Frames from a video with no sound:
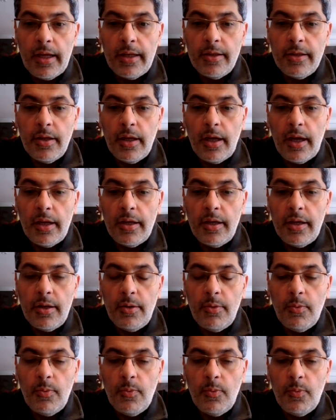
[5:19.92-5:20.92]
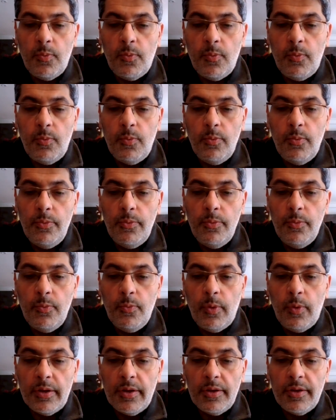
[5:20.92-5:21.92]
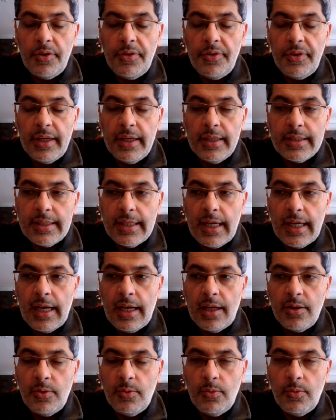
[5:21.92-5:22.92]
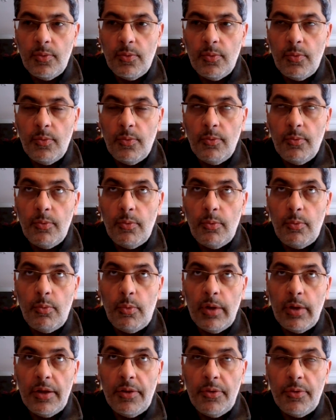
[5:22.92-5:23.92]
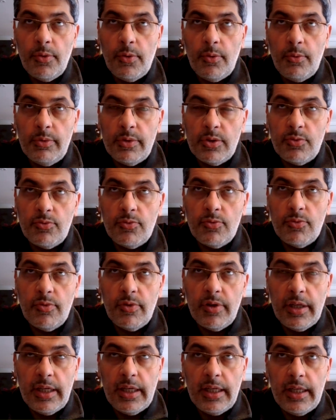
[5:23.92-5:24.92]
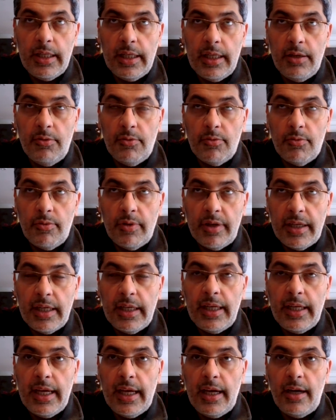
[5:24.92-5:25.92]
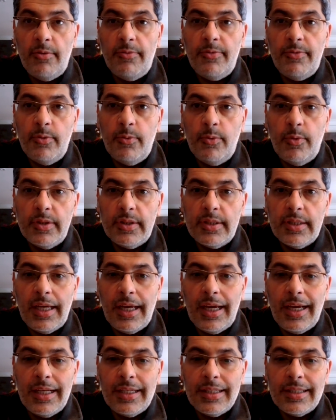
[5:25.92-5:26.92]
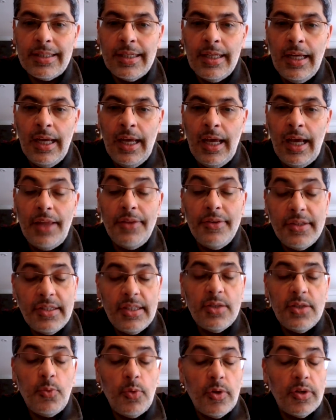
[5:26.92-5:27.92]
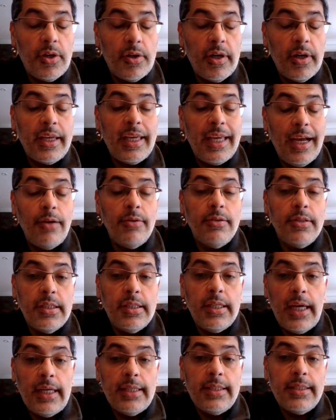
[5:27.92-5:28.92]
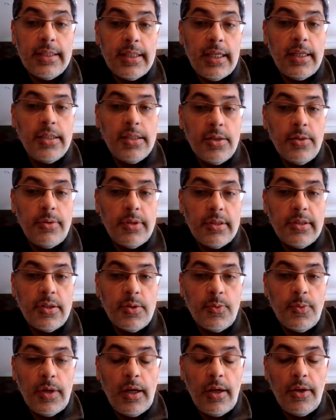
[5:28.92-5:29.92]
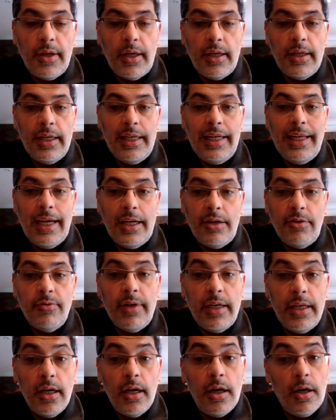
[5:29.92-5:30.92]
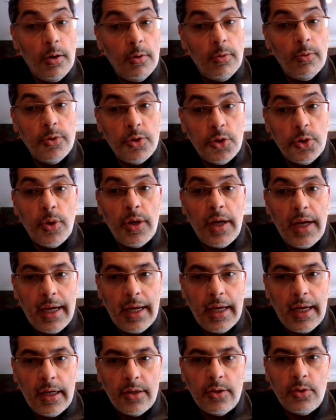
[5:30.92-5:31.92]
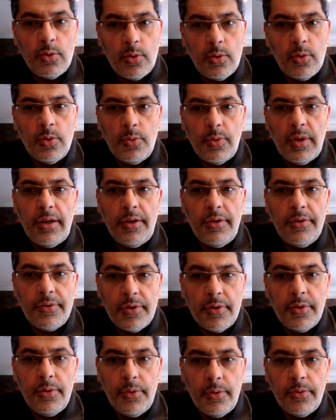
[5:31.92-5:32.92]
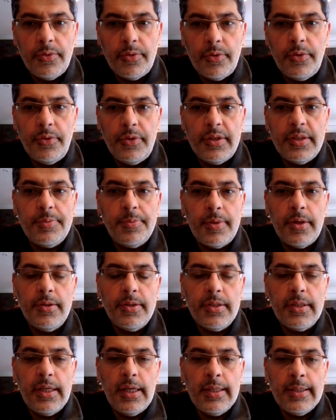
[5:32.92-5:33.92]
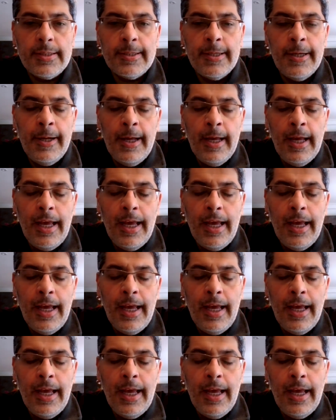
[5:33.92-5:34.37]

And one of the things that we thought was really, really helpful was that, and this is what our accountant had said to us as well, that Lily had really hold your hand all the way through this process.